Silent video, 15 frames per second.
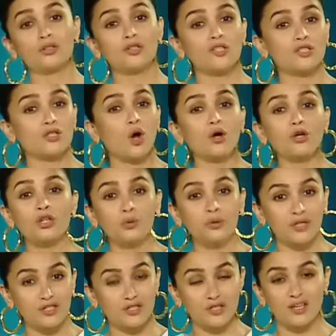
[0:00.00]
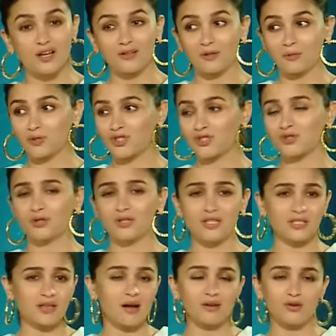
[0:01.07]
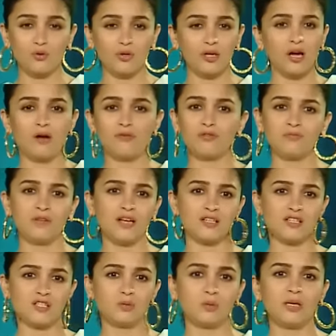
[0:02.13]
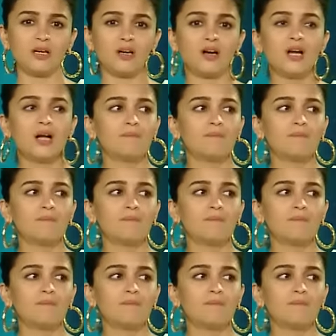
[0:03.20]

all the song units together, which is going to start rolling out from next week.